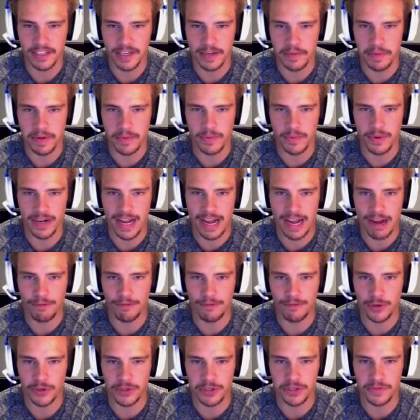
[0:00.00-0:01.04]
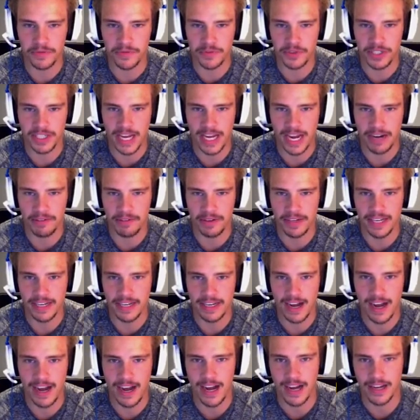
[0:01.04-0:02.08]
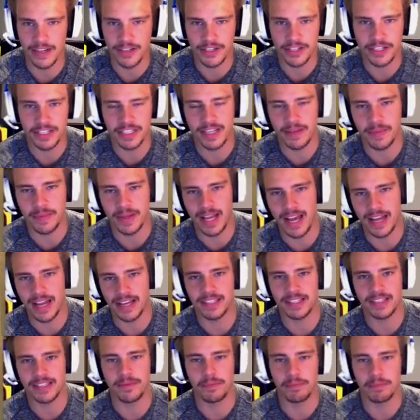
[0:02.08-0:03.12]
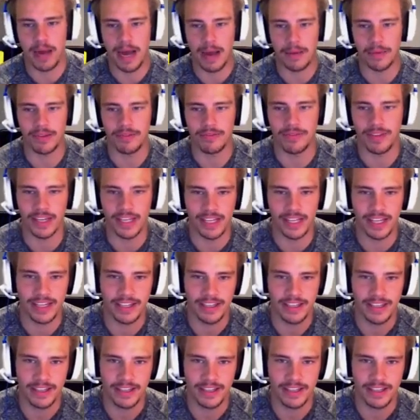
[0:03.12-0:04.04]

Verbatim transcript: I mean, we're now first for Tyreek Hodge, Timmy Ennis, Bobby Vick.